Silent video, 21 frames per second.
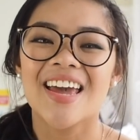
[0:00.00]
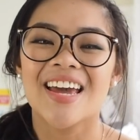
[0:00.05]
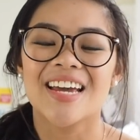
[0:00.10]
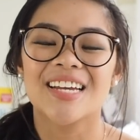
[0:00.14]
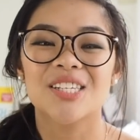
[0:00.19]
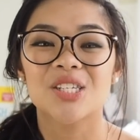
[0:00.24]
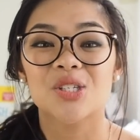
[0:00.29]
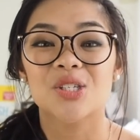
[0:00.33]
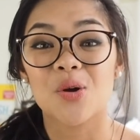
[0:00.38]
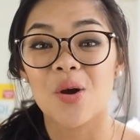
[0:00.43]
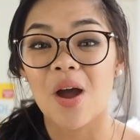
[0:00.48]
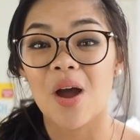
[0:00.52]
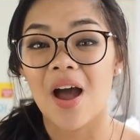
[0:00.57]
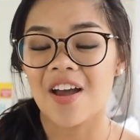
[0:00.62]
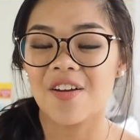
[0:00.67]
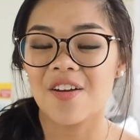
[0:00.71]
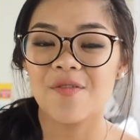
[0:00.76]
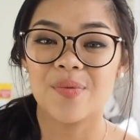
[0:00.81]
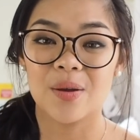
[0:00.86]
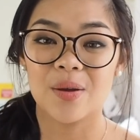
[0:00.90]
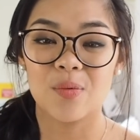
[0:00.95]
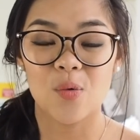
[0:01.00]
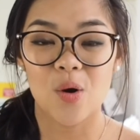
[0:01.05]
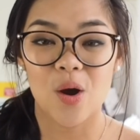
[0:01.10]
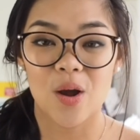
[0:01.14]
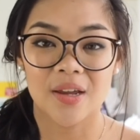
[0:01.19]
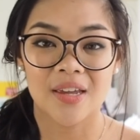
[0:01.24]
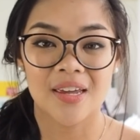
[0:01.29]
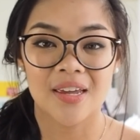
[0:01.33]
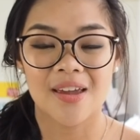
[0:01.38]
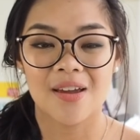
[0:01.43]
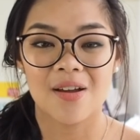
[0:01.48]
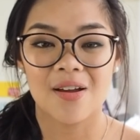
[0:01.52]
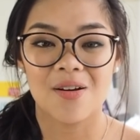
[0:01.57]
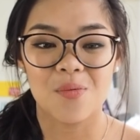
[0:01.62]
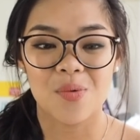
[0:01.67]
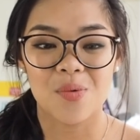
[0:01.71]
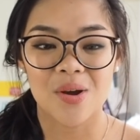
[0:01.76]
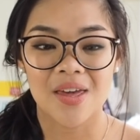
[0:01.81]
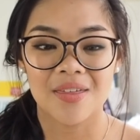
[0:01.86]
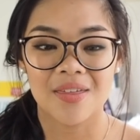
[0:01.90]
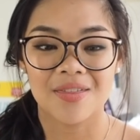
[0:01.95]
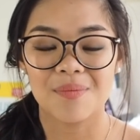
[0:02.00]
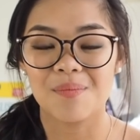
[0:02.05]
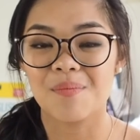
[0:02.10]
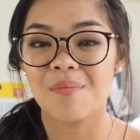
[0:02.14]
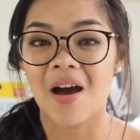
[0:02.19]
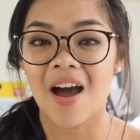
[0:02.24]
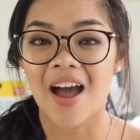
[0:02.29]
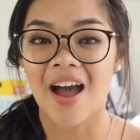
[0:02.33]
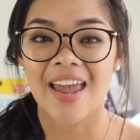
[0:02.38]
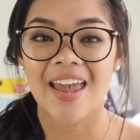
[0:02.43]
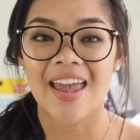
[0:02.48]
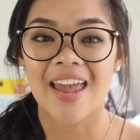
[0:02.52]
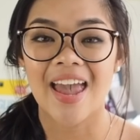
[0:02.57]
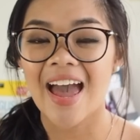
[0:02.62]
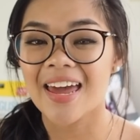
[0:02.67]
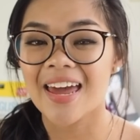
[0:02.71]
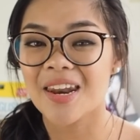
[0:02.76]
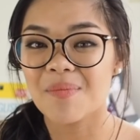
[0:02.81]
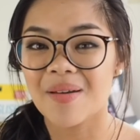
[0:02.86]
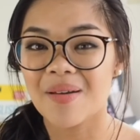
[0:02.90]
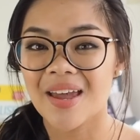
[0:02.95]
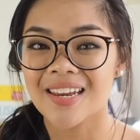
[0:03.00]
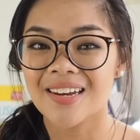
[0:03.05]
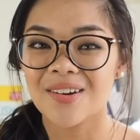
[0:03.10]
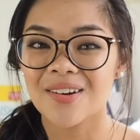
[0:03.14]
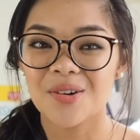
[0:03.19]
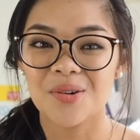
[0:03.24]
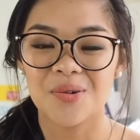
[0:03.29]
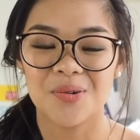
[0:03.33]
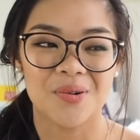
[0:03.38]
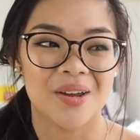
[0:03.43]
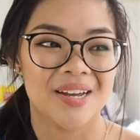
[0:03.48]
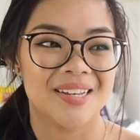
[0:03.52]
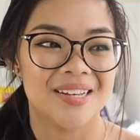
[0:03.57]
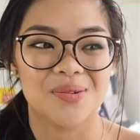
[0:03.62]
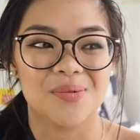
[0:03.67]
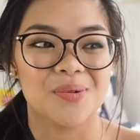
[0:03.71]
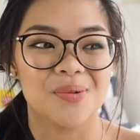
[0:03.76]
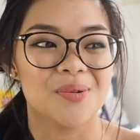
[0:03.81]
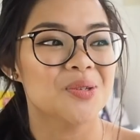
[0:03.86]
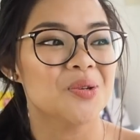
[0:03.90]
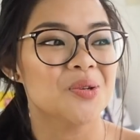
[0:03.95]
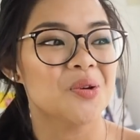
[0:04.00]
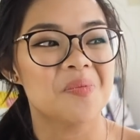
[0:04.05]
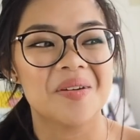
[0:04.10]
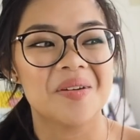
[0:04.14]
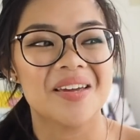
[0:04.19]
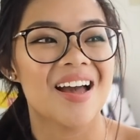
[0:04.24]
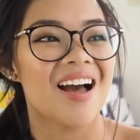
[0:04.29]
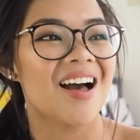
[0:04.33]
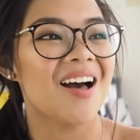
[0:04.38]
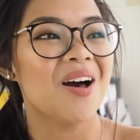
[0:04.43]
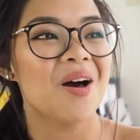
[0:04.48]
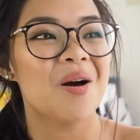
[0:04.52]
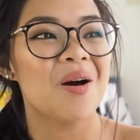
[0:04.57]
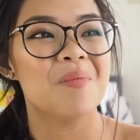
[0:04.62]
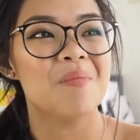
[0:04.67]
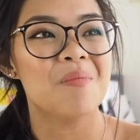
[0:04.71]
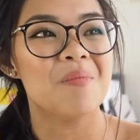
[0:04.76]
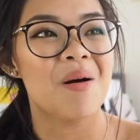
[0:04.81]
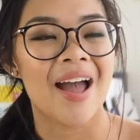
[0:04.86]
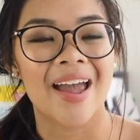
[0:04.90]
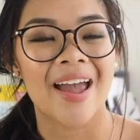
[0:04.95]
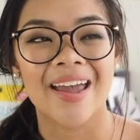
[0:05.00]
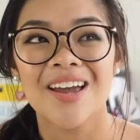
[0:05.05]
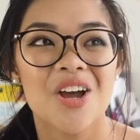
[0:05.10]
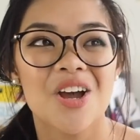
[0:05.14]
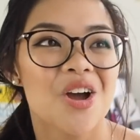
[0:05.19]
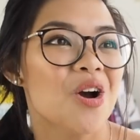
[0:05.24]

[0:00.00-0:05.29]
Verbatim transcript: And so I've been working with my animator who has also become my